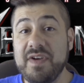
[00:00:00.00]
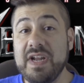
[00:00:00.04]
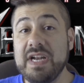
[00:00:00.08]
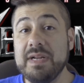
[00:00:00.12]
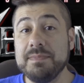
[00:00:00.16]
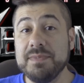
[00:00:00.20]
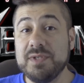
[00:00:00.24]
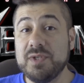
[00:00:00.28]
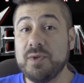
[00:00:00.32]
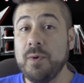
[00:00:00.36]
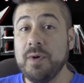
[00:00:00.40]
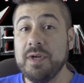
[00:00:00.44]

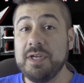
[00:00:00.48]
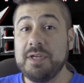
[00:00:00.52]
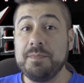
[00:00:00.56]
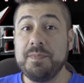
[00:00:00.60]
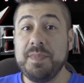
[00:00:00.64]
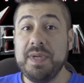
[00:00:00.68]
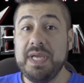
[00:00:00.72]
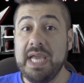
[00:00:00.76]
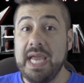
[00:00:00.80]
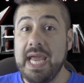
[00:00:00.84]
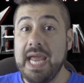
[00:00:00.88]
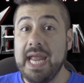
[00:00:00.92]
Venom's going to
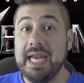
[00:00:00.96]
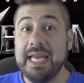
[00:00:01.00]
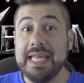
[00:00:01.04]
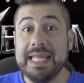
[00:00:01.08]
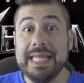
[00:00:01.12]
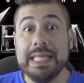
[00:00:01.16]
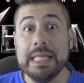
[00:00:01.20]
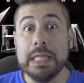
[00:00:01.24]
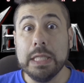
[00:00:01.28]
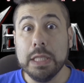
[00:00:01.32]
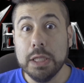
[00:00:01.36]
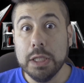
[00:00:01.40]
be, and
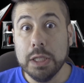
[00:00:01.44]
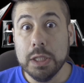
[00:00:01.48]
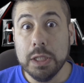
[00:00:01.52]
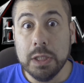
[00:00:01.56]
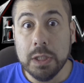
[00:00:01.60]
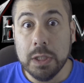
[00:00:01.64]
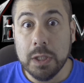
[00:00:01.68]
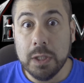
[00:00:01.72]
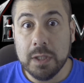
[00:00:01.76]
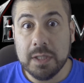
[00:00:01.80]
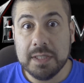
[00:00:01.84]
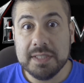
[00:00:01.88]
he
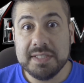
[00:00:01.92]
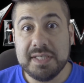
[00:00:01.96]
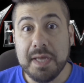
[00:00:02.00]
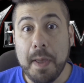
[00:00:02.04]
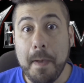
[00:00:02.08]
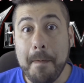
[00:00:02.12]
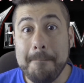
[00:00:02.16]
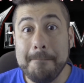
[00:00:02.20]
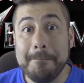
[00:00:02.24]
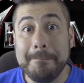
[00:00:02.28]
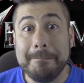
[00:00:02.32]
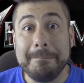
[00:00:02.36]

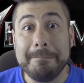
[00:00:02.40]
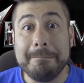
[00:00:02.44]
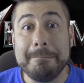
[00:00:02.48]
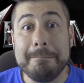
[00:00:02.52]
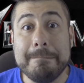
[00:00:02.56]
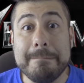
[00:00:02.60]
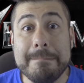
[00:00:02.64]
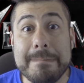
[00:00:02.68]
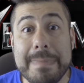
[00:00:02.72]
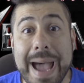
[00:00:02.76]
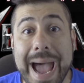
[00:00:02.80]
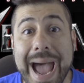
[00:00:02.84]
looks
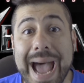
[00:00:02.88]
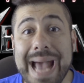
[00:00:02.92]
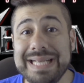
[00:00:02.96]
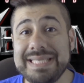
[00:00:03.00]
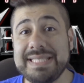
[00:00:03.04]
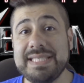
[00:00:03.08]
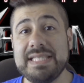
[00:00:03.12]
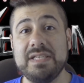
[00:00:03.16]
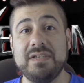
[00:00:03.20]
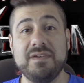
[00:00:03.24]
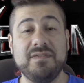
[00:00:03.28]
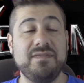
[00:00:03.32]

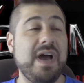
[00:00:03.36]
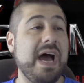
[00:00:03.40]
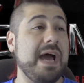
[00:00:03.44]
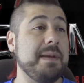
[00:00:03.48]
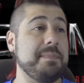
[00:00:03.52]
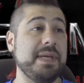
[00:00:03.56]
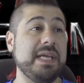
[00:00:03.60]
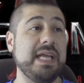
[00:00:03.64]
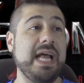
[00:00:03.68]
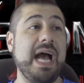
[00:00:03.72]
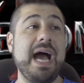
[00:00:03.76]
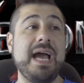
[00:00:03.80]
massive. I
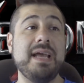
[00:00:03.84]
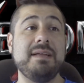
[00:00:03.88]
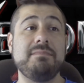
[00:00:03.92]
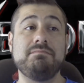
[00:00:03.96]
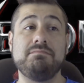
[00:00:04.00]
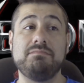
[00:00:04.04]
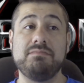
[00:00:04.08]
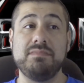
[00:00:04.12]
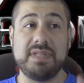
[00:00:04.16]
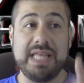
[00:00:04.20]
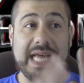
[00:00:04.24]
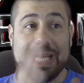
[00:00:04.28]
mean,
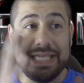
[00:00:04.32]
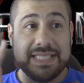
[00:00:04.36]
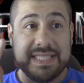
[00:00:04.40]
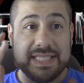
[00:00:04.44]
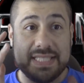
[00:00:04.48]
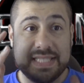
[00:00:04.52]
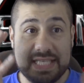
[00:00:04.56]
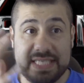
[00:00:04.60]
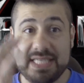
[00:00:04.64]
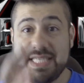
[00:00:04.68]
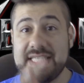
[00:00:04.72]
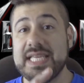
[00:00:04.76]
I
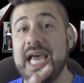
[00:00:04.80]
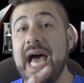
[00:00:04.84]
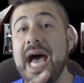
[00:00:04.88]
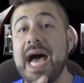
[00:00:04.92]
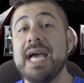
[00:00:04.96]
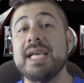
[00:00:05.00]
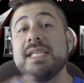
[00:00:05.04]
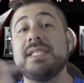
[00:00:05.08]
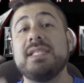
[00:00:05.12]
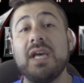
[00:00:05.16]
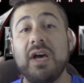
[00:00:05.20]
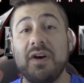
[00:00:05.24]
that's the
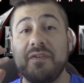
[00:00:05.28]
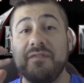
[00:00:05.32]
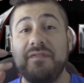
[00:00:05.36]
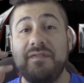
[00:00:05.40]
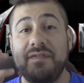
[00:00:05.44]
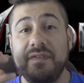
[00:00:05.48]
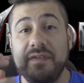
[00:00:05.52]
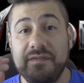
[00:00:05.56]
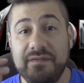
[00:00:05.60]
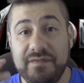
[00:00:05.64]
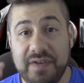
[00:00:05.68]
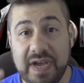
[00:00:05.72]
size
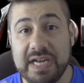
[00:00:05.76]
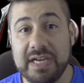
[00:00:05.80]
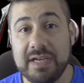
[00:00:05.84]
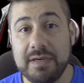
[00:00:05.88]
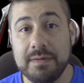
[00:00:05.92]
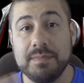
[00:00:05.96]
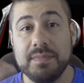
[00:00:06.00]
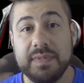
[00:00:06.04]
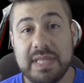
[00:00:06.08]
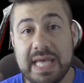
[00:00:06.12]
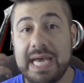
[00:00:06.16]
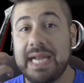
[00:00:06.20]
of
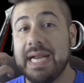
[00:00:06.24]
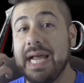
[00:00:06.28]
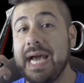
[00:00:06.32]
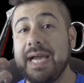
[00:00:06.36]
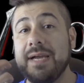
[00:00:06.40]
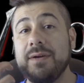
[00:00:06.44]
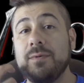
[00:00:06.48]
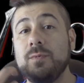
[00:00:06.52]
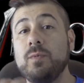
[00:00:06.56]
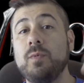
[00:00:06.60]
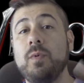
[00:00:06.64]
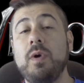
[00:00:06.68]
Venom that
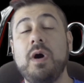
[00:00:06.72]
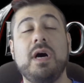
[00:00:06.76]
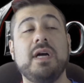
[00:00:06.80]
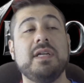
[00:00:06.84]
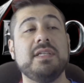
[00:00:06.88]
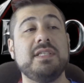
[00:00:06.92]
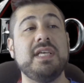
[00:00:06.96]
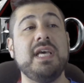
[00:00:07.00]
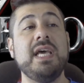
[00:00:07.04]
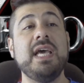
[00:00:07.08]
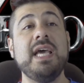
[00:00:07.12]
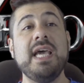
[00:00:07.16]
I
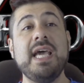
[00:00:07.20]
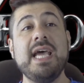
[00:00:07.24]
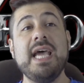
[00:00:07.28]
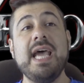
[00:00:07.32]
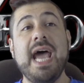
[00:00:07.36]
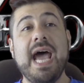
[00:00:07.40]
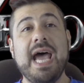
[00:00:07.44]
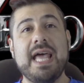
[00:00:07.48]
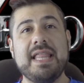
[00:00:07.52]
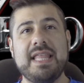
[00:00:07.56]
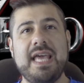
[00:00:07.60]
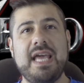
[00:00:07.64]
want.
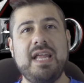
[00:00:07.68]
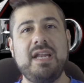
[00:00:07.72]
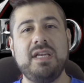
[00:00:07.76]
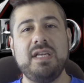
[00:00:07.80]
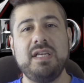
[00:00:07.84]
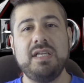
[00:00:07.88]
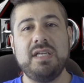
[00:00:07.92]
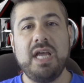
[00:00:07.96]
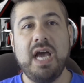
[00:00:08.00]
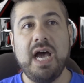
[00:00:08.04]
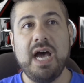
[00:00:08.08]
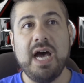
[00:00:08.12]
And
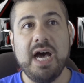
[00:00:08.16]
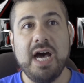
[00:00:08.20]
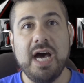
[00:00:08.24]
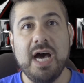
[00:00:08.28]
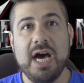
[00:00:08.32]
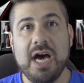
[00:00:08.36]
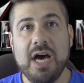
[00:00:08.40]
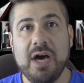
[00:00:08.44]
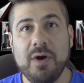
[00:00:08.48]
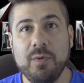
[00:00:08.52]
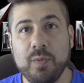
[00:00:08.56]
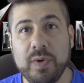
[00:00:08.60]
then
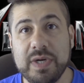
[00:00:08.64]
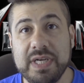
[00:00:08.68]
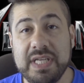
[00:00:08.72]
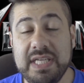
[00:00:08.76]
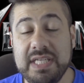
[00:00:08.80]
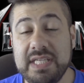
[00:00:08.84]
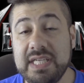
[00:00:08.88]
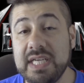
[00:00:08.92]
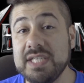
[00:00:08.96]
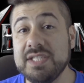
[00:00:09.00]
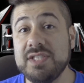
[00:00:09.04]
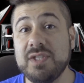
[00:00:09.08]
uh, when
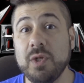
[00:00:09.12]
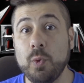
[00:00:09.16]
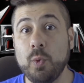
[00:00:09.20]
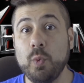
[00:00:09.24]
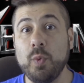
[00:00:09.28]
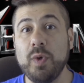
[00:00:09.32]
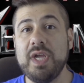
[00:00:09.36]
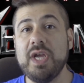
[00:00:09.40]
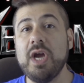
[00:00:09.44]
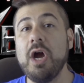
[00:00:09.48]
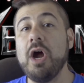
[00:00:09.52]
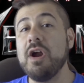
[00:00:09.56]
he does the
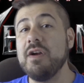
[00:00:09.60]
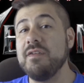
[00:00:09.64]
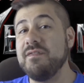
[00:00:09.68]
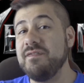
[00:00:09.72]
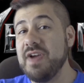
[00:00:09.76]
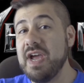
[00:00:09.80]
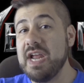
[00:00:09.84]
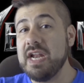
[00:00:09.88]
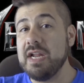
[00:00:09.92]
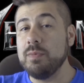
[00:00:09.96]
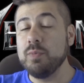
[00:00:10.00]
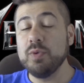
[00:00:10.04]
We Are
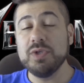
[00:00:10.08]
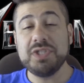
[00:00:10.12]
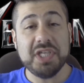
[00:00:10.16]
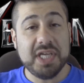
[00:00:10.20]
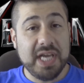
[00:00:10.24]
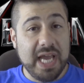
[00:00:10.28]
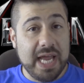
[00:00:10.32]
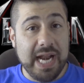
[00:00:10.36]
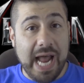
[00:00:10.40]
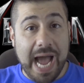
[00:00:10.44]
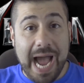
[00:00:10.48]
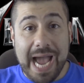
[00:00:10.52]
Venom, which
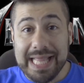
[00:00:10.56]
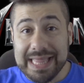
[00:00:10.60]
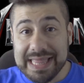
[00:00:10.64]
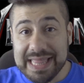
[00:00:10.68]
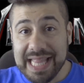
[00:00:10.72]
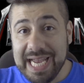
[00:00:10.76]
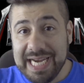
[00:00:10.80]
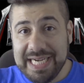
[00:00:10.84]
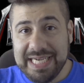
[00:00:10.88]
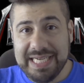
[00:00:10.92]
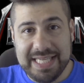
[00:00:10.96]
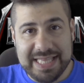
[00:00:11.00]
again, I
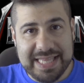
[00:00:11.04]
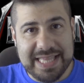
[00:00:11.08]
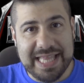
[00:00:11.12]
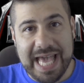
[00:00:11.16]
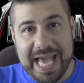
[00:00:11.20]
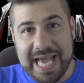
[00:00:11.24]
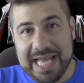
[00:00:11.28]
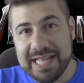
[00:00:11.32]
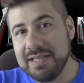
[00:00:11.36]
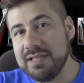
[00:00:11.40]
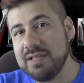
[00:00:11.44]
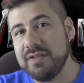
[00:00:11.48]
liked
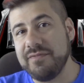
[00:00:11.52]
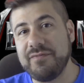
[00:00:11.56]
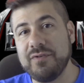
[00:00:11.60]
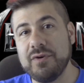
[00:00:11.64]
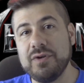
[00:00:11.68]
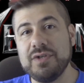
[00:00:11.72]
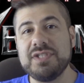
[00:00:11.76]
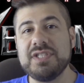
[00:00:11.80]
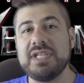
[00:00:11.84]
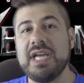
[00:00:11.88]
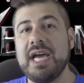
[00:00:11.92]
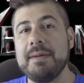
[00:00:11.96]
that the
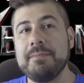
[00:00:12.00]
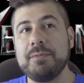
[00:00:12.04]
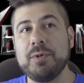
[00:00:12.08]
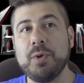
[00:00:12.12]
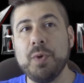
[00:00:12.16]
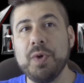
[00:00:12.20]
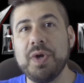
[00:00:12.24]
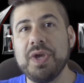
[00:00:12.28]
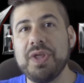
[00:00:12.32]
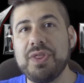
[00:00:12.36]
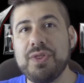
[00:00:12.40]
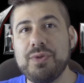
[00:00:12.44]
first time
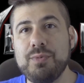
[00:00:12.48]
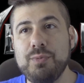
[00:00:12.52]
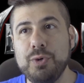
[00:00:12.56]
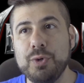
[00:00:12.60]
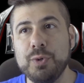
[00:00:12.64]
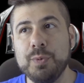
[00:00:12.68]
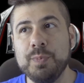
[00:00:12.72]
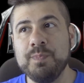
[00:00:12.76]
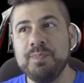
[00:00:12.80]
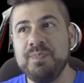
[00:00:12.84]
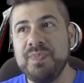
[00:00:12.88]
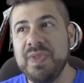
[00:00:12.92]
going
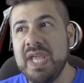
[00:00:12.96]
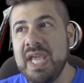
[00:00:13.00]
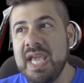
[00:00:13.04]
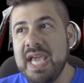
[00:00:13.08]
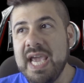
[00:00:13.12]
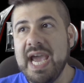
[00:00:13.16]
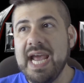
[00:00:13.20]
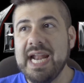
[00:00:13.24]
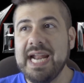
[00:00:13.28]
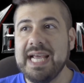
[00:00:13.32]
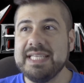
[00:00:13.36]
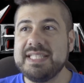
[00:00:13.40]
through.
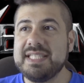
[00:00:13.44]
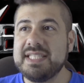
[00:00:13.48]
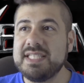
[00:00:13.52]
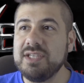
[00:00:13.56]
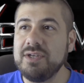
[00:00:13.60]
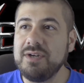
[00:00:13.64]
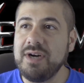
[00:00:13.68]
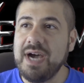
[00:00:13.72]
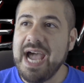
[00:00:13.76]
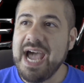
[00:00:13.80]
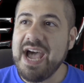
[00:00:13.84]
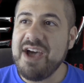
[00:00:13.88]
And I
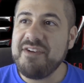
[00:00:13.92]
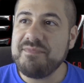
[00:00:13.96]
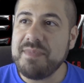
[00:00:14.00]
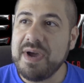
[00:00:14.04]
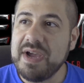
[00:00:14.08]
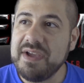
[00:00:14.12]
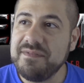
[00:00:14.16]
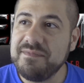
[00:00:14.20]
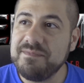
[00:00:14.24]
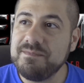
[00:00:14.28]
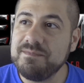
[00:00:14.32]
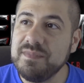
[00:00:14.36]
still have
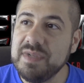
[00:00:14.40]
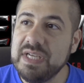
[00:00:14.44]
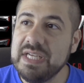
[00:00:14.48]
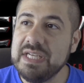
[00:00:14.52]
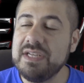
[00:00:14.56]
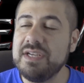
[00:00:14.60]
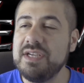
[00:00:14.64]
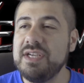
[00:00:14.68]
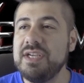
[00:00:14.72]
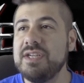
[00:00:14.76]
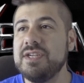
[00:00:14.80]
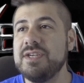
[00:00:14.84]
my,
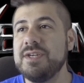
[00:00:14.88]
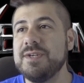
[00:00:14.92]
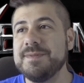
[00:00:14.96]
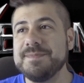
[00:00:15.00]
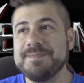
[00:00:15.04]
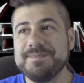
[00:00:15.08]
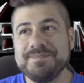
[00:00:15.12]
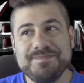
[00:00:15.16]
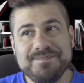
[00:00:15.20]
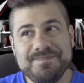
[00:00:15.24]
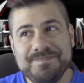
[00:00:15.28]
you know...